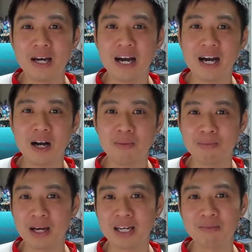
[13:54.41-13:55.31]
And
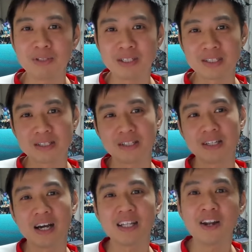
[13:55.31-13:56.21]

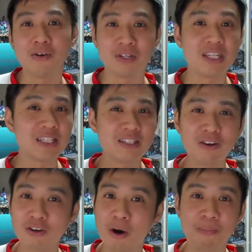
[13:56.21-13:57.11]
I don't know, he's
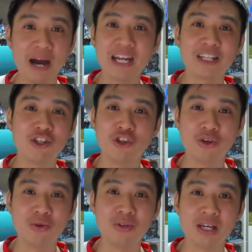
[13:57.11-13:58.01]
not got a bad attitude,